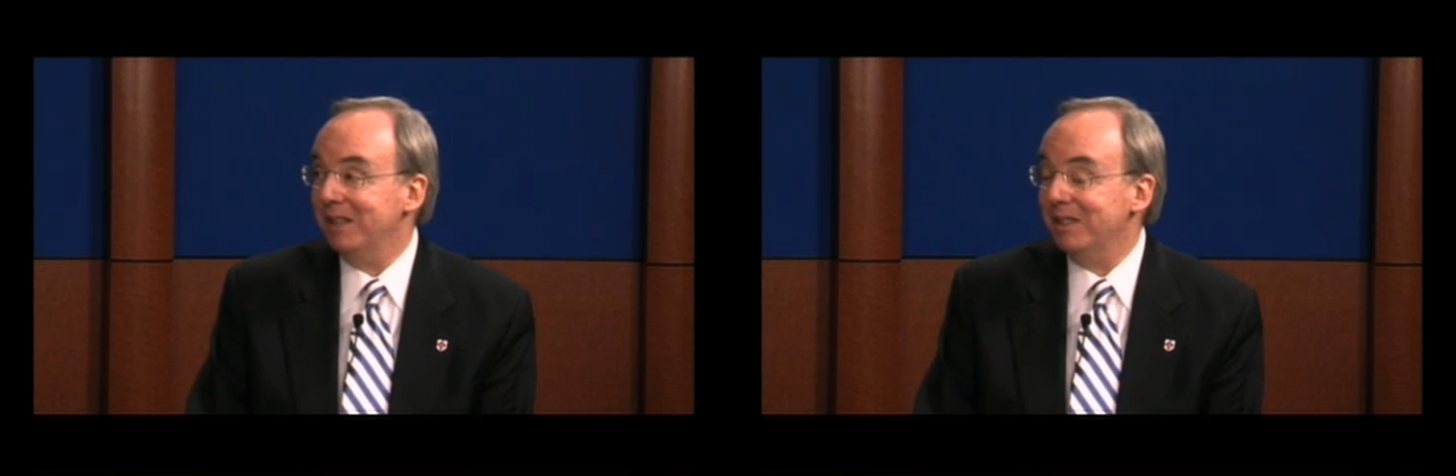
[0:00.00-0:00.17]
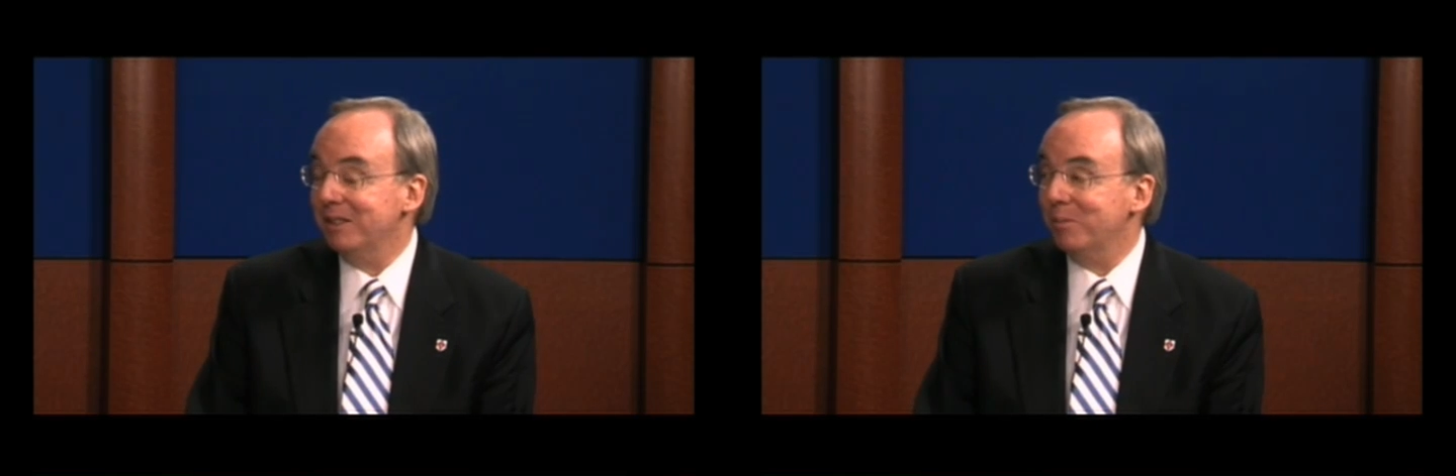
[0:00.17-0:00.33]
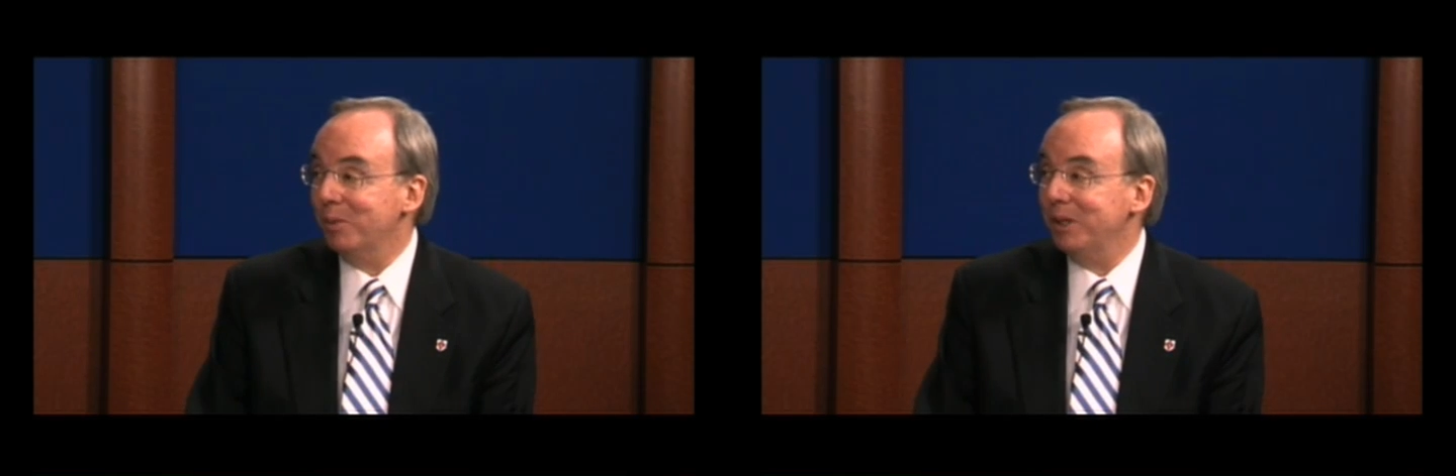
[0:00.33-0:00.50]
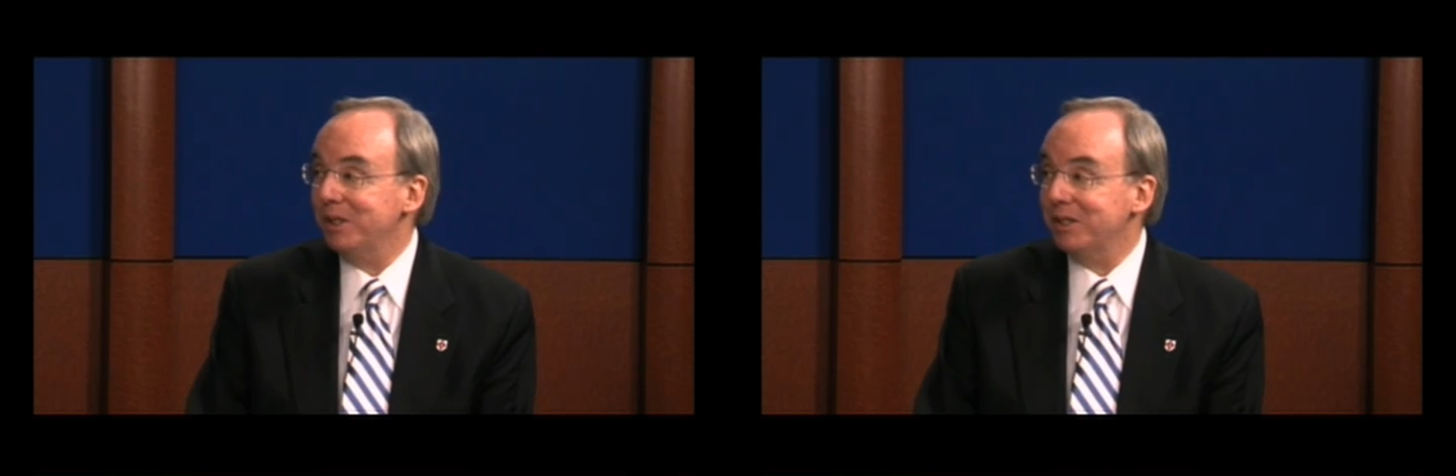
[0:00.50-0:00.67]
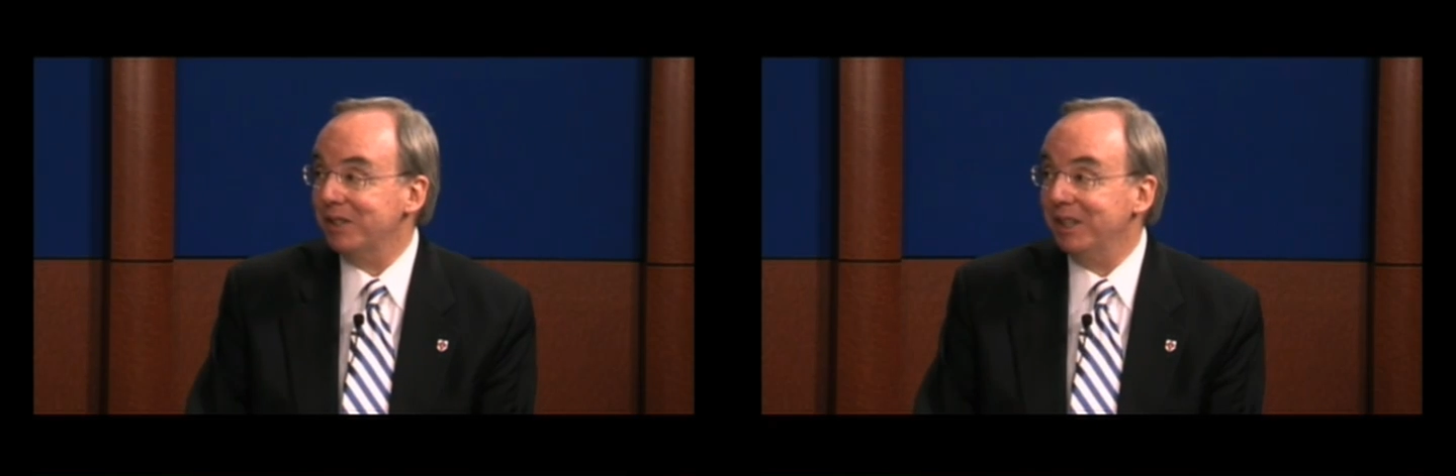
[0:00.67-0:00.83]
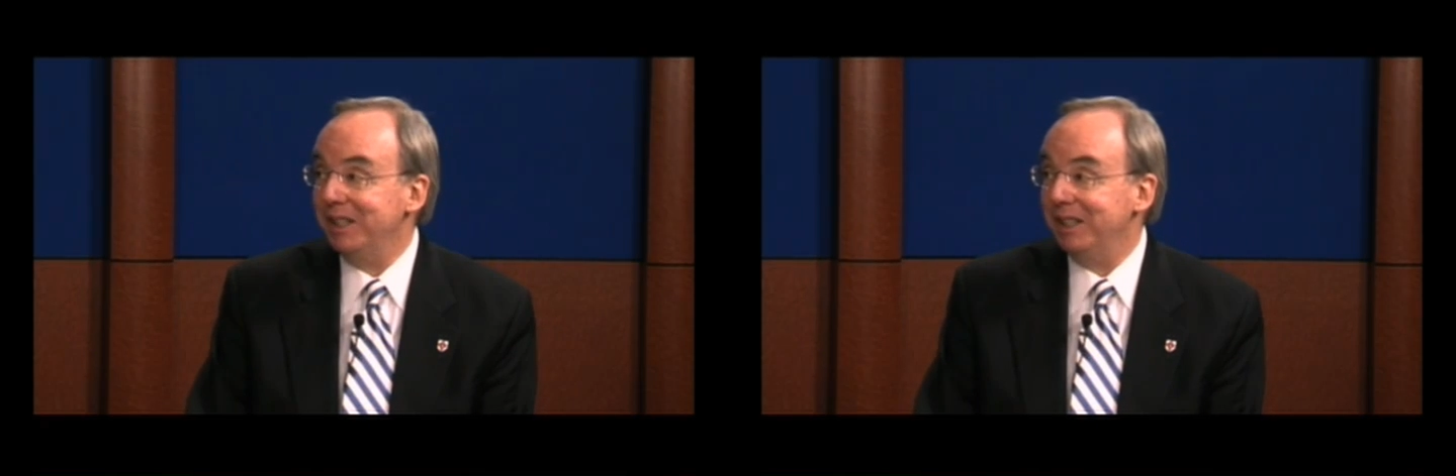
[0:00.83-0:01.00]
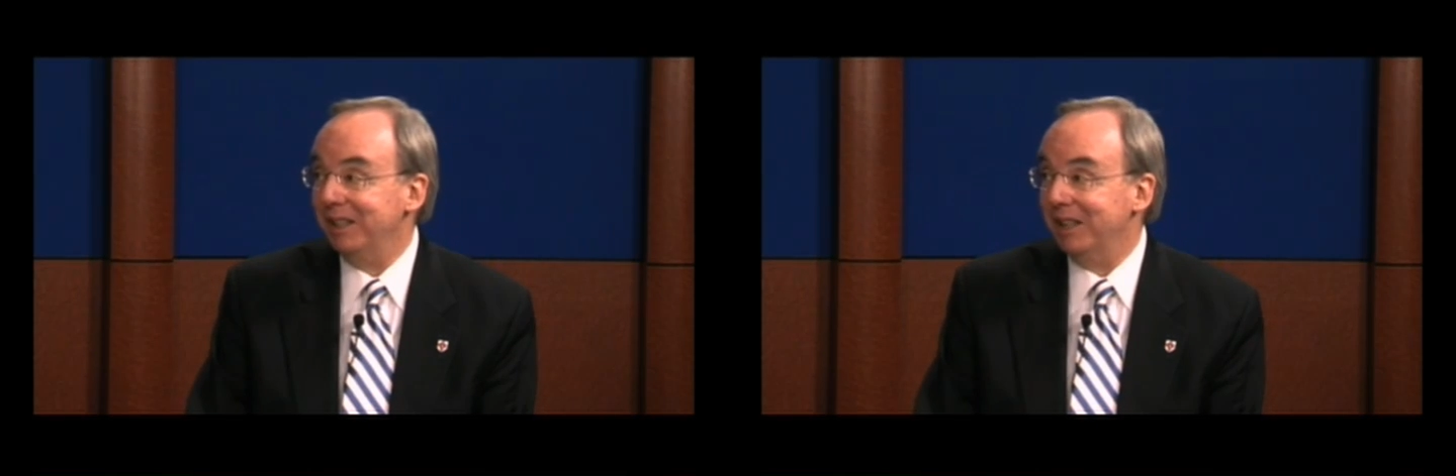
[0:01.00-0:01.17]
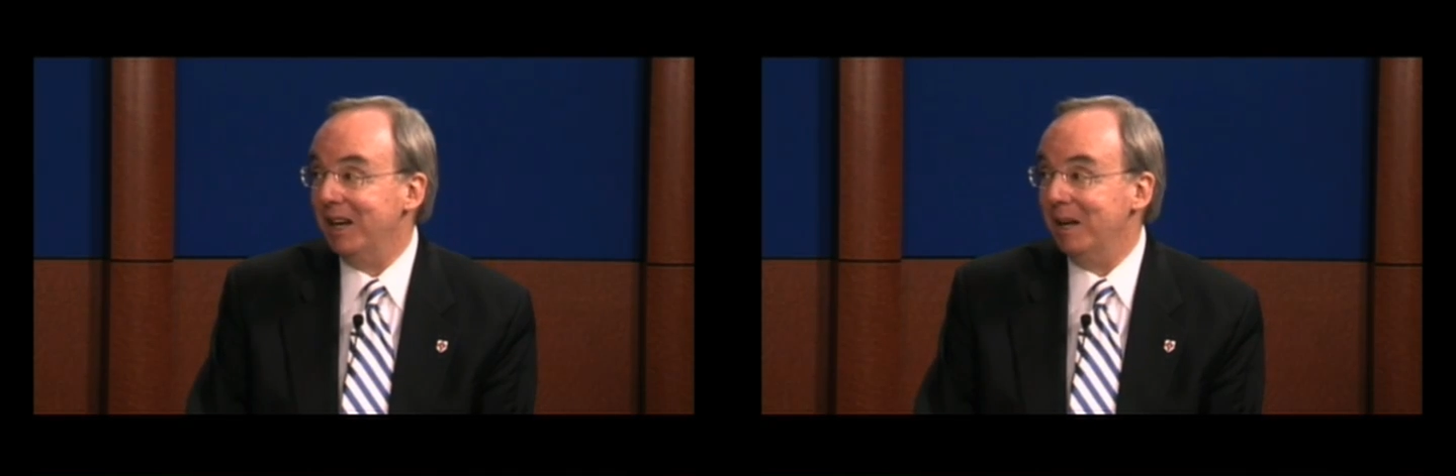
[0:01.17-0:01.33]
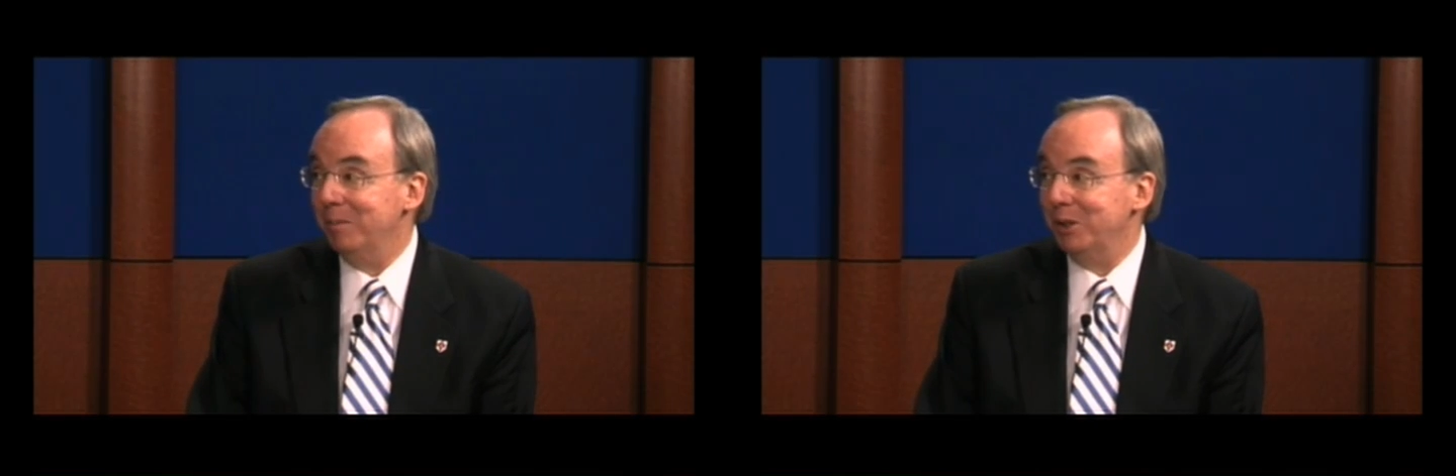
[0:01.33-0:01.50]
that's a pretty stunning
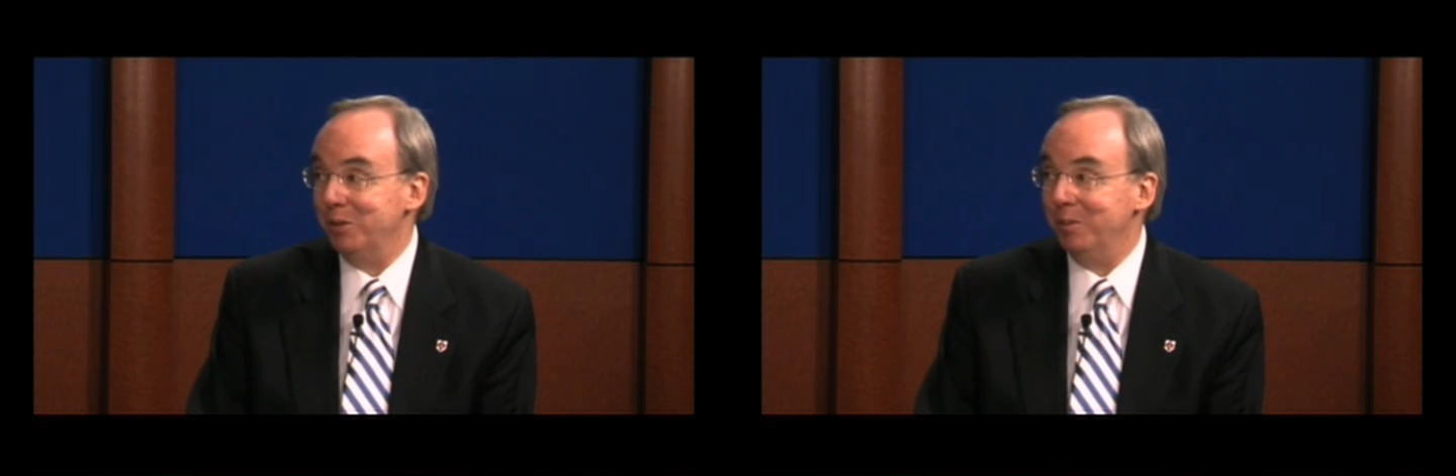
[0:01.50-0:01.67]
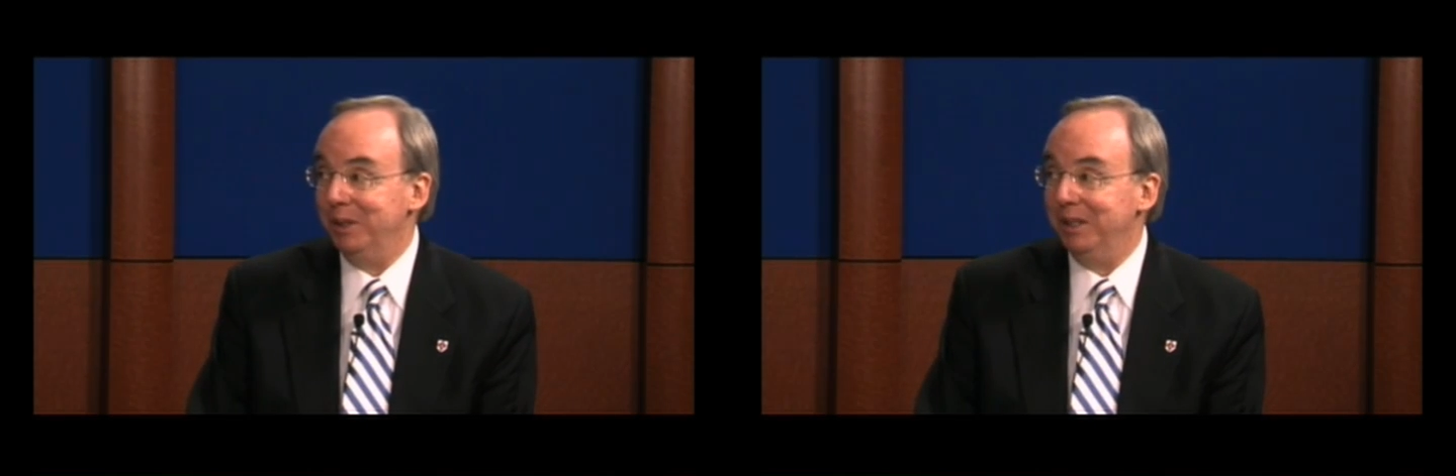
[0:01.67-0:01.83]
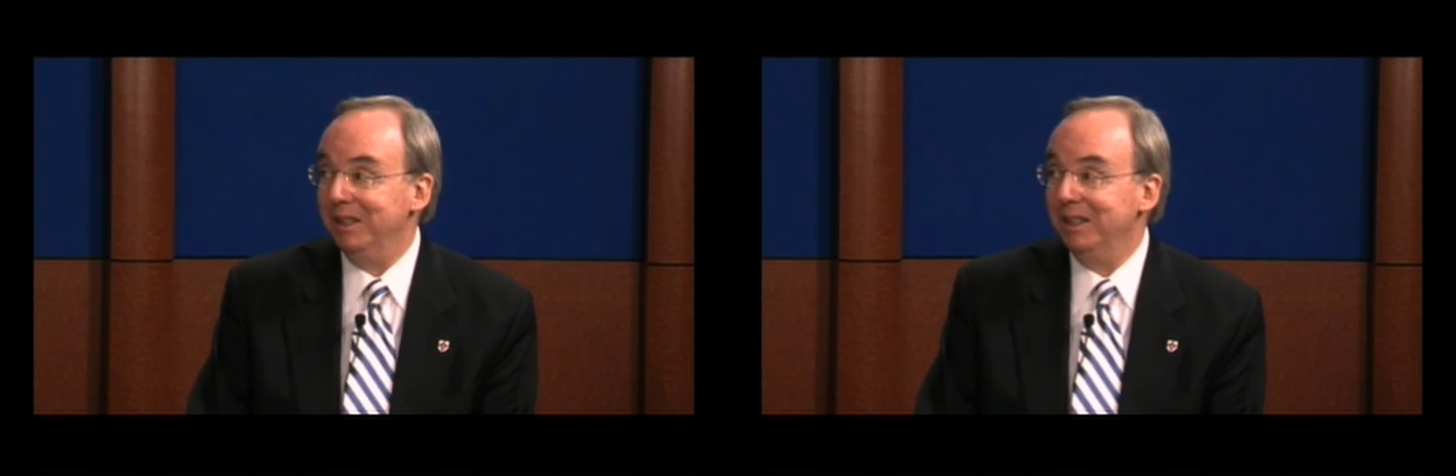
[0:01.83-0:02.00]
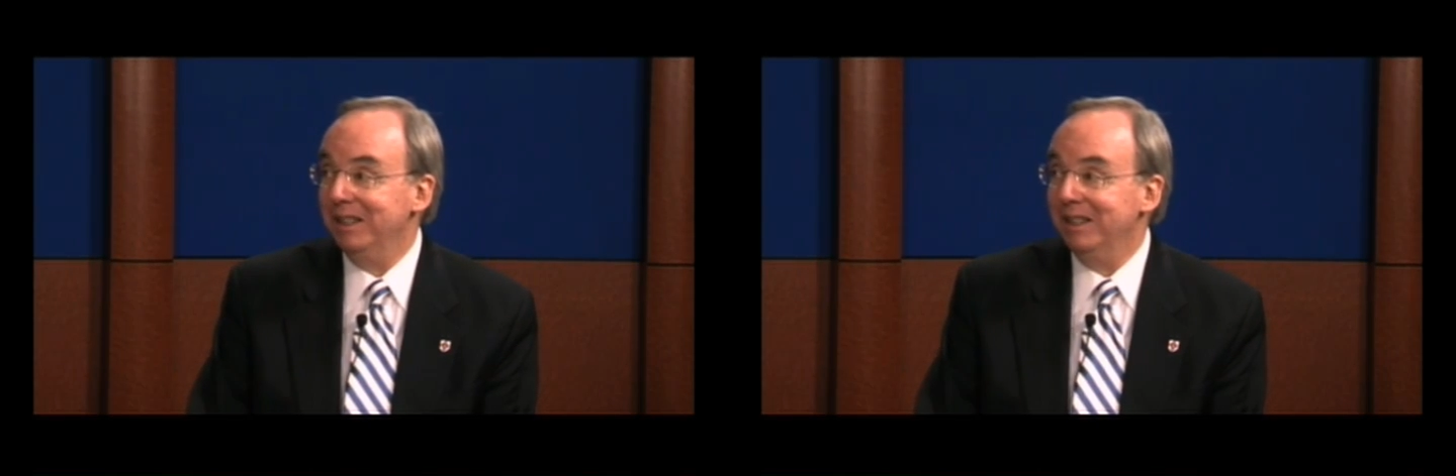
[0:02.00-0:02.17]
accomplishment and